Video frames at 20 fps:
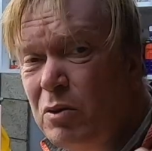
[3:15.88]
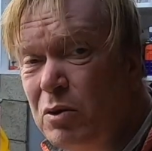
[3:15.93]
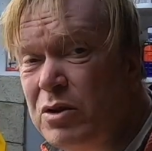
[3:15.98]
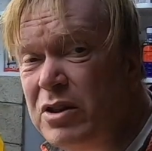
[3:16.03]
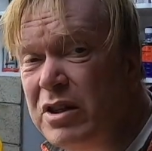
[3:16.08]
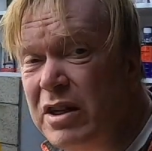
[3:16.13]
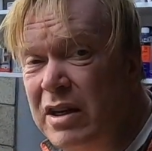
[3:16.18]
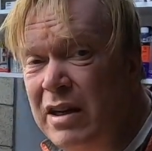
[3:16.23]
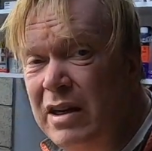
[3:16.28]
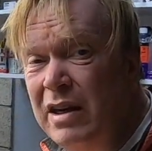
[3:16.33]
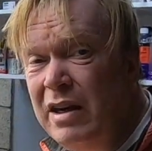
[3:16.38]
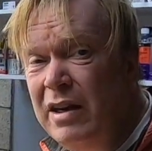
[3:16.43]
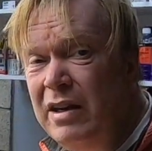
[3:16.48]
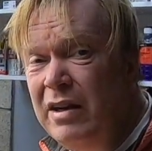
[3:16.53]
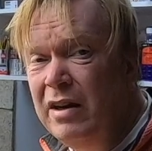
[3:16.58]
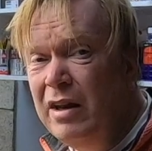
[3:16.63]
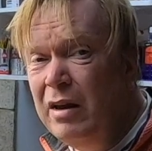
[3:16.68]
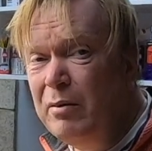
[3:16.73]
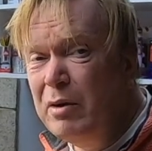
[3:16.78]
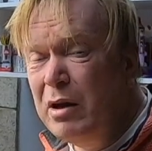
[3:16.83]
we'll see in
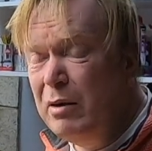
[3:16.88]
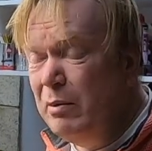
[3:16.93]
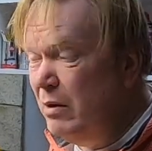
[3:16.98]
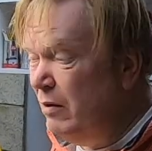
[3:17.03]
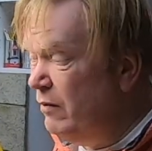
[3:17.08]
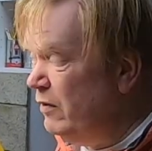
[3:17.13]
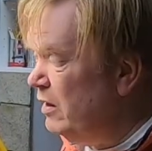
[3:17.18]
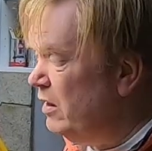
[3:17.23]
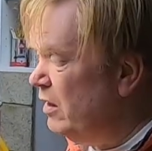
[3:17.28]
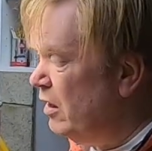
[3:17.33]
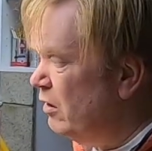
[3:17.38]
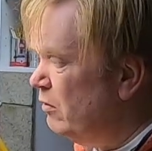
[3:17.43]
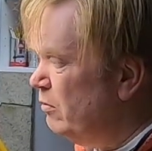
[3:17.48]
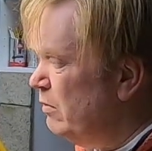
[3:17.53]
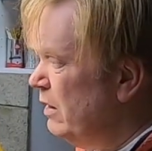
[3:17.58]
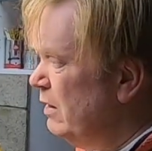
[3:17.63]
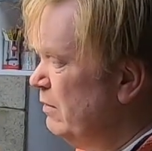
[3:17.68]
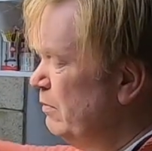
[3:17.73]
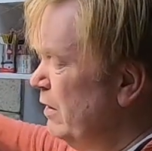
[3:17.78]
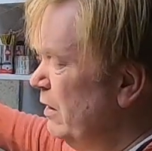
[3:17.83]
an upcoming video
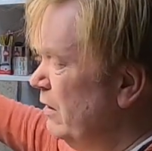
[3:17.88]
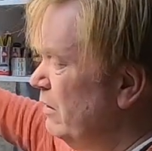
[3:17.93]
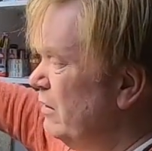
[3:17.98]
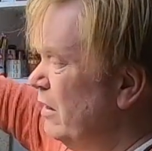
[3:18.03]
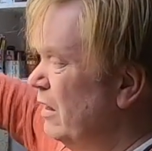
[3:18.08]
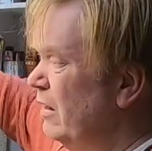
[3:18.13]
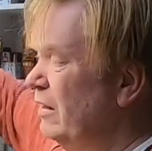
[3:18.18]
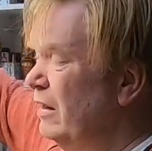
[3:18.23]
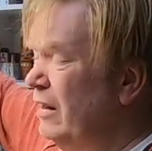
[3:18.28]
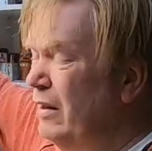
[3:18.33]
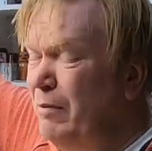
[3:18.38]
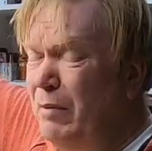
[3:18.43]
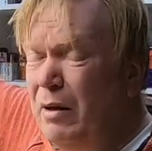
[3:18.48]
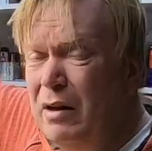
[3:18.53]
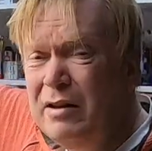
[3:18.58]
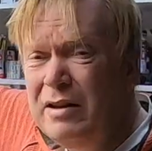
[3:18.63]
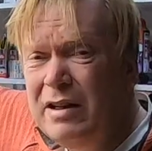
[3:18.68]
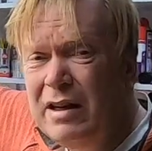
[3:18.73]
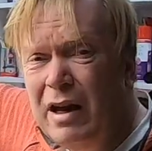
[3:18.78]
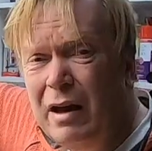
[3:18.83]
me
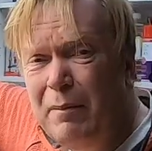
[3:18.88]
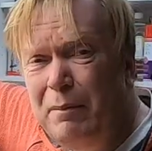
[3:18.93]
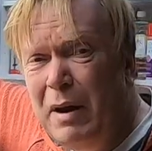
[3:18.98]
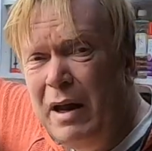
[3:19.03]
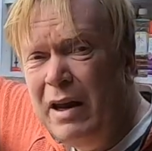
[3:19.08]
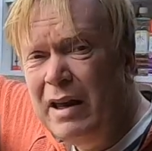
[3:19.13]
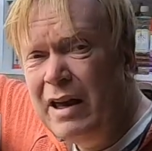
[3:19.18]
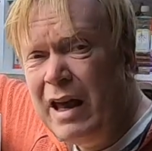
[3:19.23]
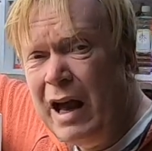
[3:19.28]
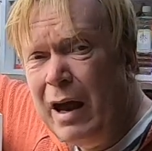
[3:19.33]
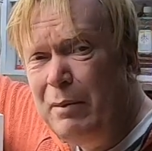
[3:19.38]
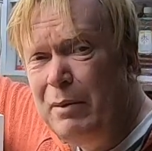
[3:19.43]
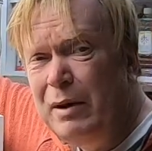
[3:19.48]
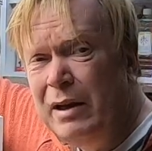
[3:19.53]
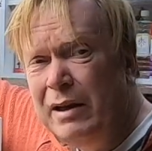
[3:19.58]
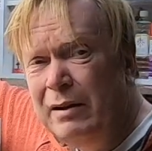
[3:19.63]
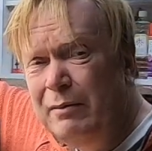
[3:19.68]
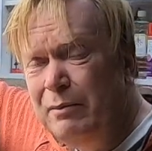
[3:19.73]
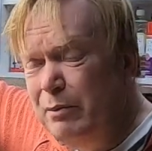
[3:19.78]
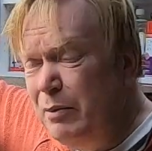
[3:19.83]
building a better
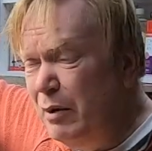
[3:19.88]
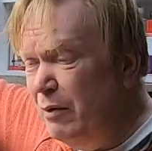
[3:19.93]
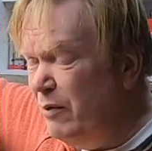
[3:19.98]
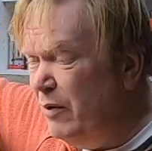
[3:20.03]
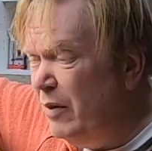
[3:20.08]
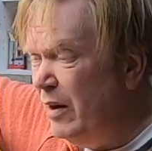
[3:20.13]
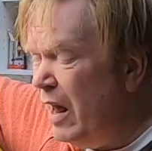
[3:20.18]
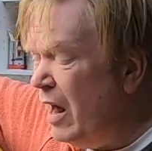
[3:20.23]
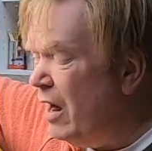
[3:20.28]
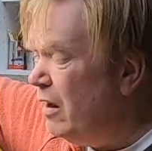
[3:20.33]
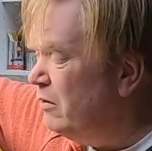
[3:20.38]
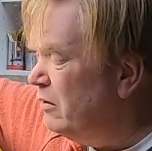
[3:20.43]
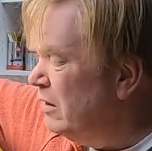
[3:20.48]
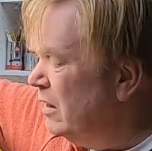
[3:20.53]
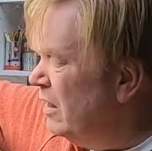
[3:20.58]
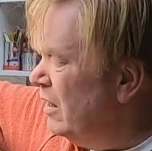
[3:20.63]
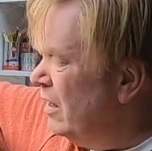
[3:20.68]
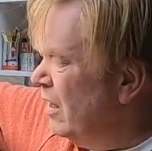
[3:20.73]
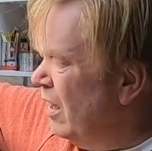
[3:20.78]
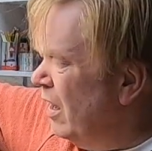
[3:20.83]
cabinet. But for now,
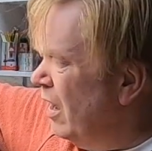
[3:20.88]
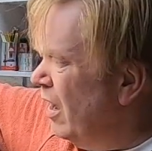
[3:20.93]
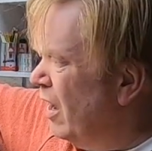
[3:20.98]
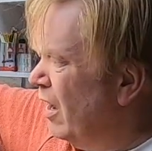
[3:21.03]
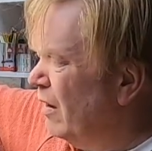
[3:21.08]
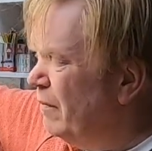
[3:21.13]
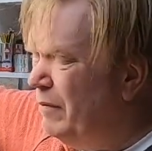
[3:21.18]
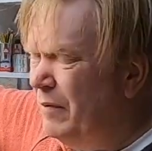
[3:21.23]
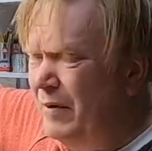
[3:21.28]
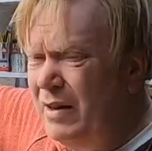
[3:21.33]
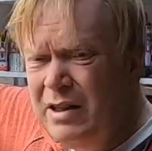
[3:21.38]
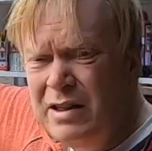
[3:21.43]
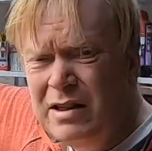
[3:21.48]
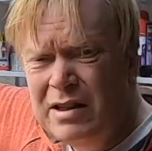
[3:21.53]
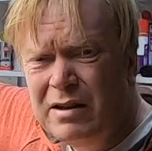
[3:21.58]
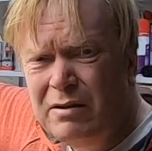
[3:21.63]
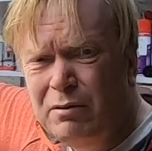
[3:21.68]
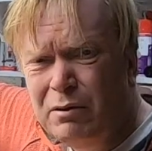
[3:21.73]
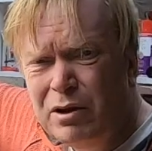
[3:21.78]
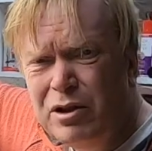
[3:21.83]

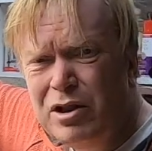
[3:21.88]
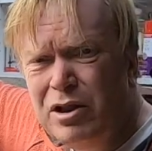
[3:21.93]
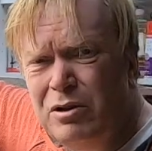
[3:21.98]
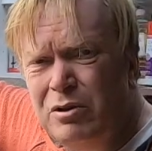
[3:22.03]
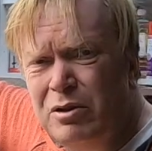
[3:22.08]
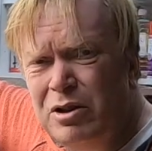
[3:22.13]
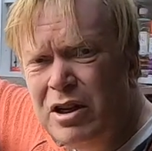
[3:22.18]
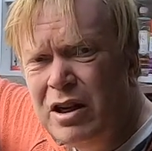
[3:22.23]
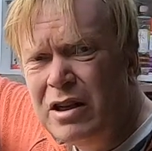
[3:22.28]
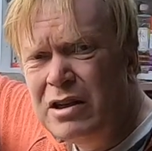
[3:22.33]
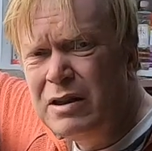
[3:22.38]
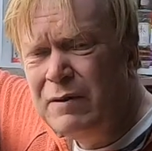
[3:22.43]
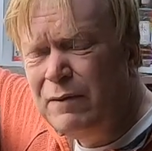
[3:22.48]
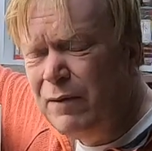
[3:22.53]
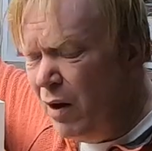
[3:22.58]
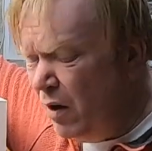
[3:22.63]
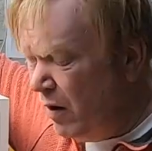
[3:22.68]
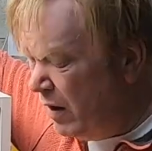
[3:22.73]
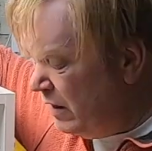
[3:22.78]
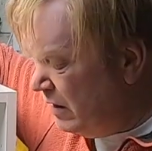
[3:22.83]
this will do just
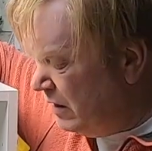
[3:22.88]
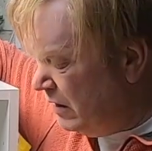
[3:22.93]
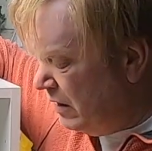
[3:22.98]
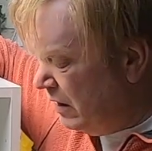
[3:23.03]
fine.